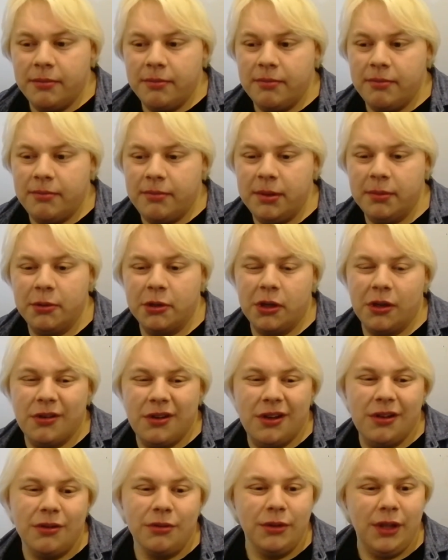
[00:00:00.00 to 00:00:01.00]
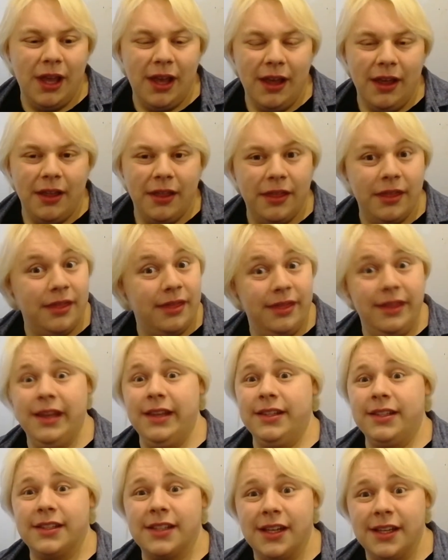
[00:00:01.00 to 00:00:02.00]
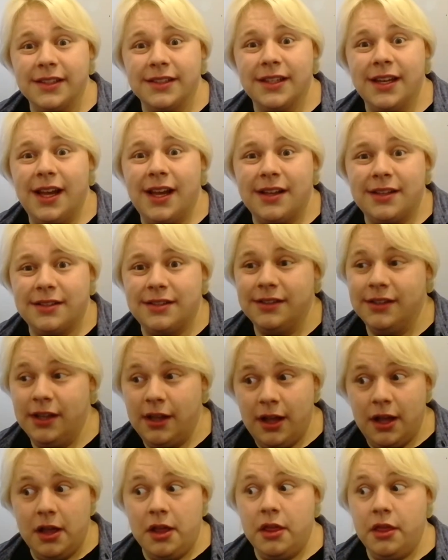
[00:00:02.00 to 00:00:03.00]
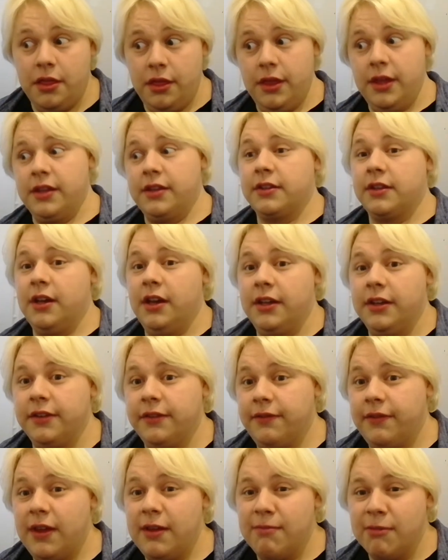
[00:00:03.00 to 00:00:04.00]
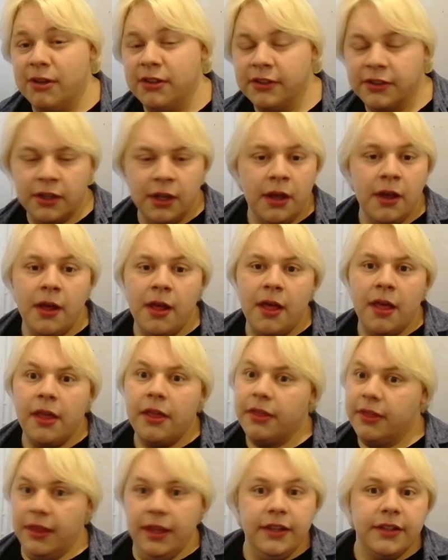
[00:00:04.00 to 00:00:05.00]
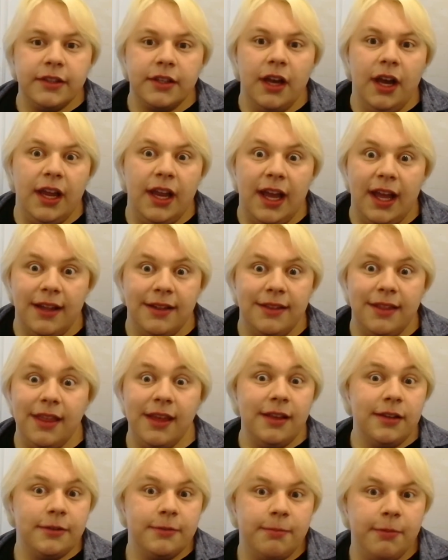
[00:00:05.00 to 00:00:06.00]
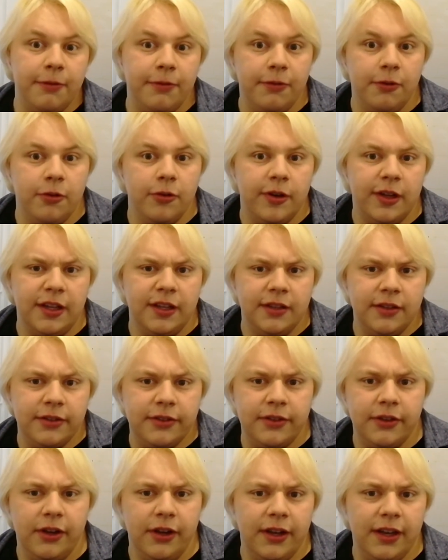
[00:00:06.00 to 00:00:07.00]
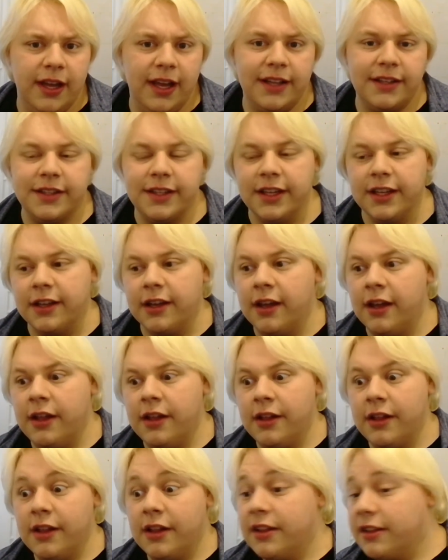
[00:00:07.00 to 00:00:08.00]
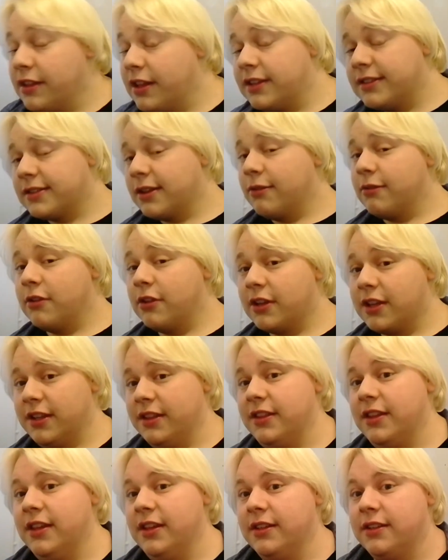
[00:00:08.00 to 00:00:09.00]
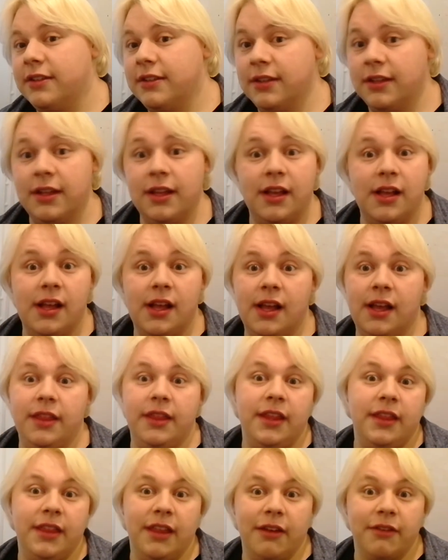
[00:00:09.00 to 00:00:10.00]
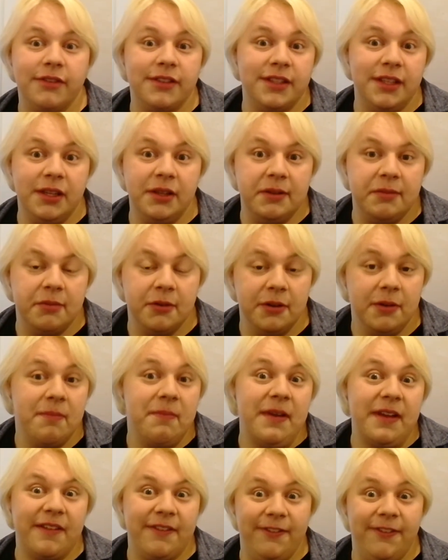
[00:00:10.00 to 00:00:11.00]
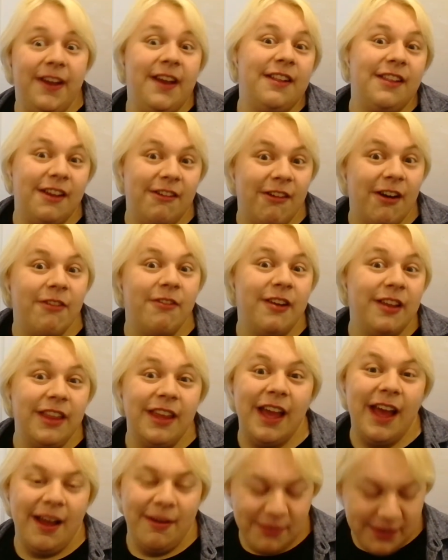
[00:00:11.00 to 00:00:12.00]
people go, oh yeah, this guy's an actor. This guy's famous. This guy had this before he started acting. Let's go look at this. And then they'll see what a big failure I really am.